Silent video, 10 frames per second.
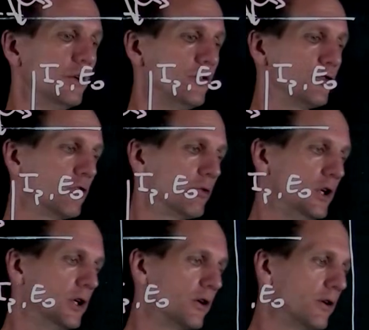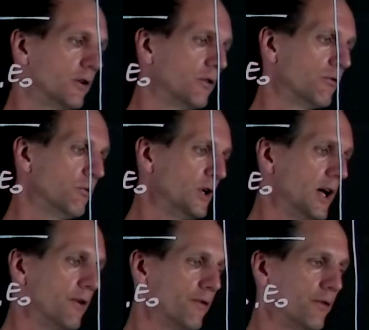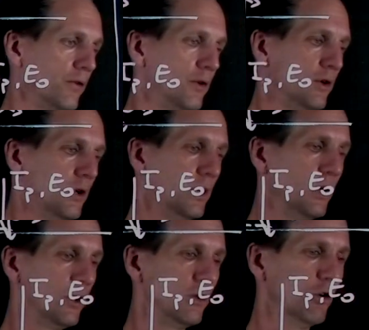So here we have the